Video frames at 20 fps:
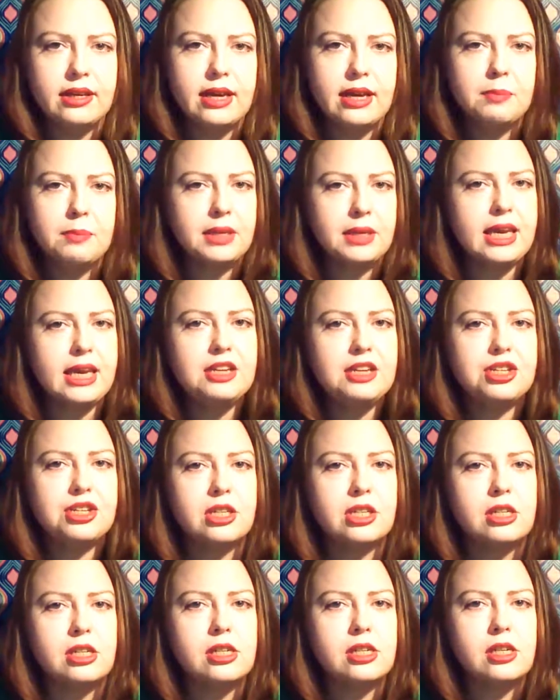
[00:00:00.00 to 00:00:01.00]

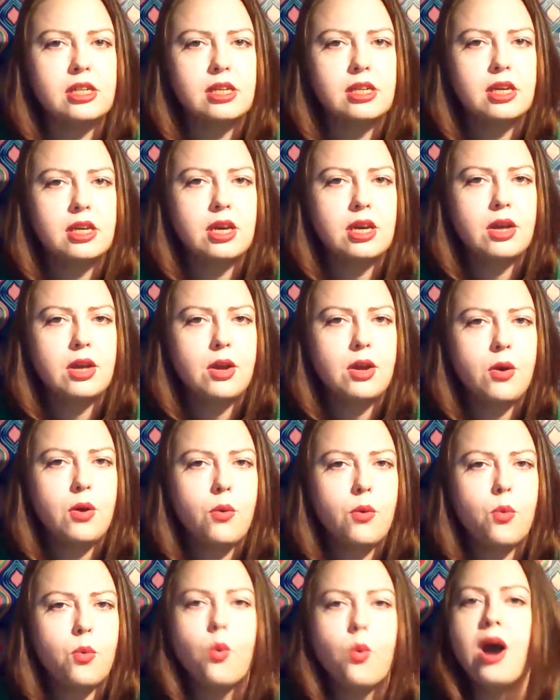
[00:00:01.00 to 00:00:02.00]
application,
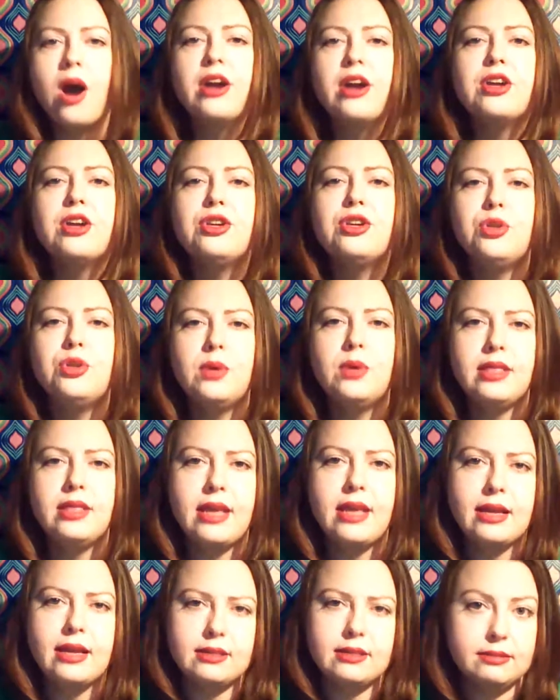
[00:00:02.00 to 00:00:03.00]
why are you doing
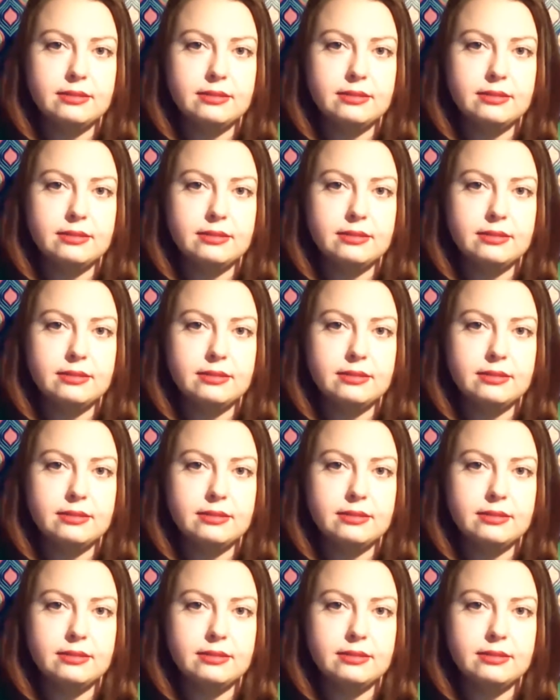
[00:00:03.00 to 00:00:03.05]
that?